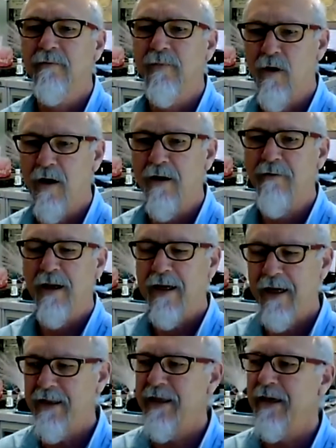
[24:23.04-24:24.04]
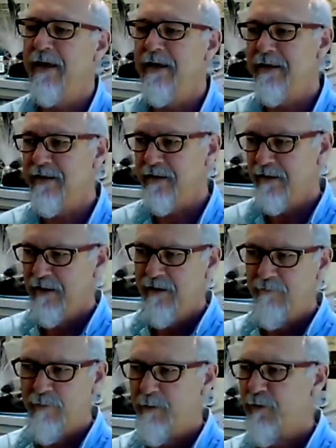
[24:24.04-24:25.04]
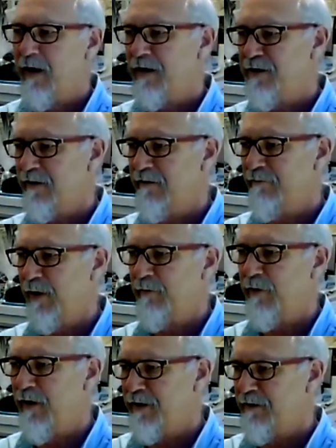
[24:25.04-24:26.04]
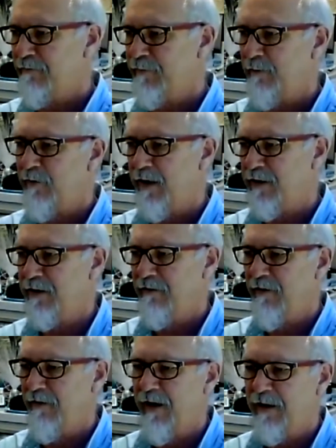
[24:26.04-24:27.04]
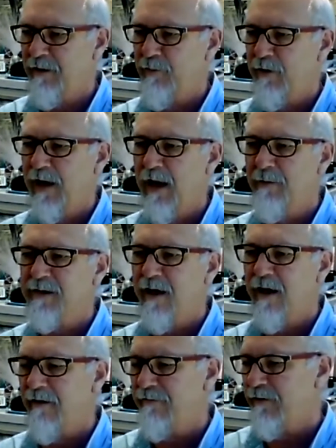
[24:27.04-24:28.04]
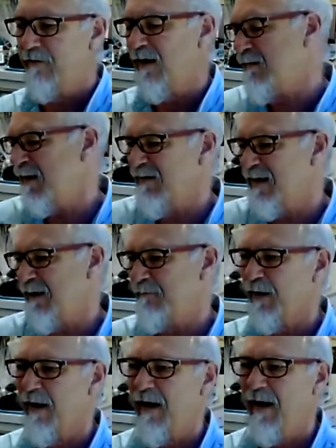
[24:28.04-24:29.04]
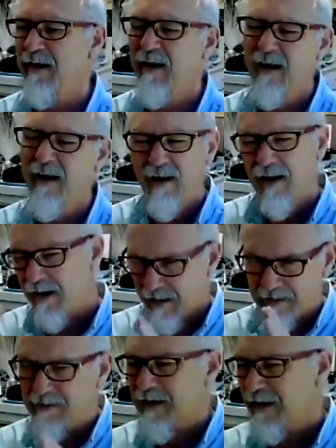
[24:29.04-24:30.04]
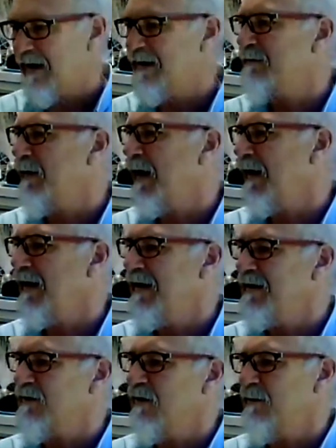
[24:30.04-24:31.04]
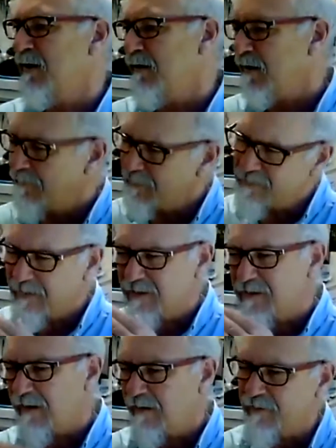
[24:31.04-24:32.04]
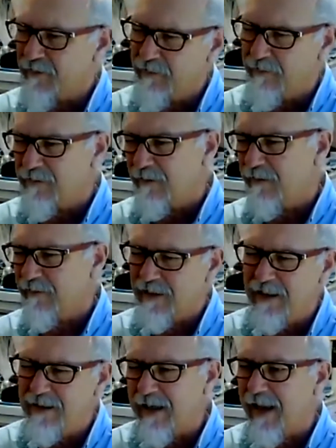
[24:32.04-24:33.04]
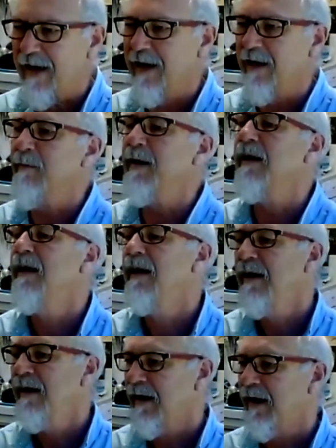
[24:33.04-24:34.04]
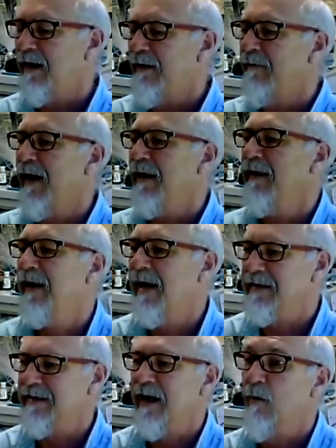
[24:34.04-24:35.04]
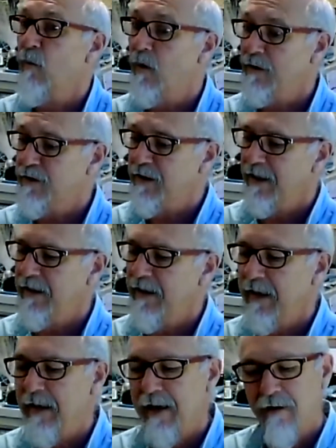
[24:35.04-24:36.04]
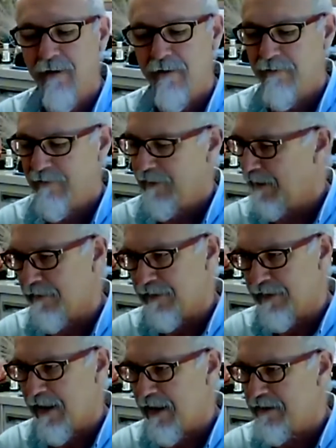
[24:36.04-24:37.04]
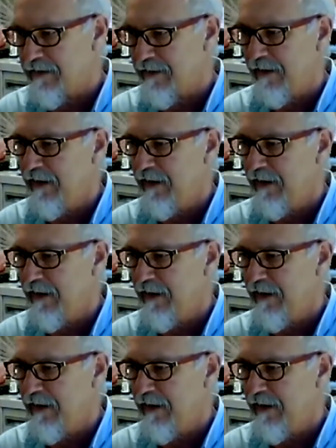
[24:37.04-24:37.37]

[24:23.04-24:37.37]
All right. The key thing is preparation. If you've done the pre-lab stuff, you've got a bit of a template, and as Bradley and his group are doing, if you sort of cycle through and sort of tease it out a little bit, and then as I say, once you get in there, get on task,